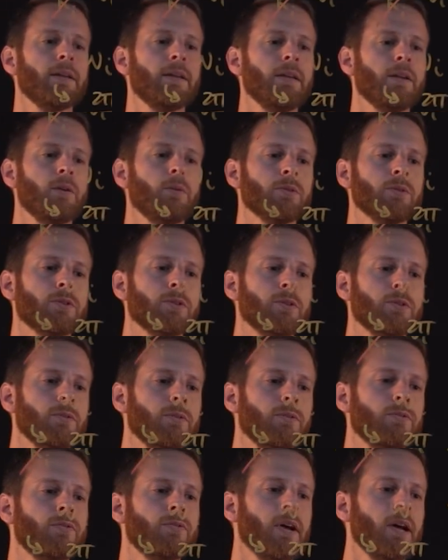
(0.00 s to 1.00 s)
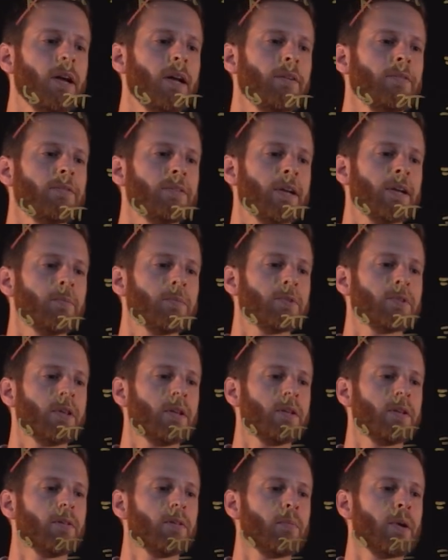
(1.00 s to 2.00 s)
equal to 5 times
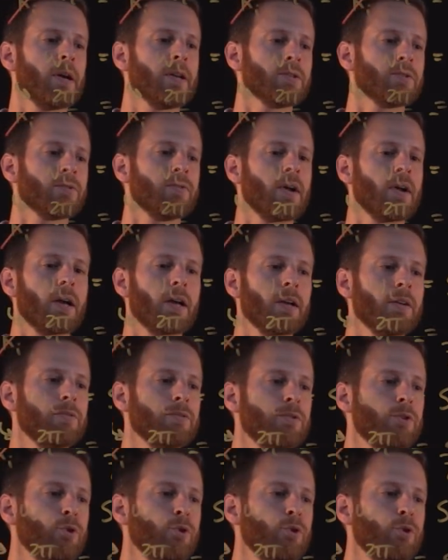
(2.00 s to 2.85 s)
10 to the minus 5,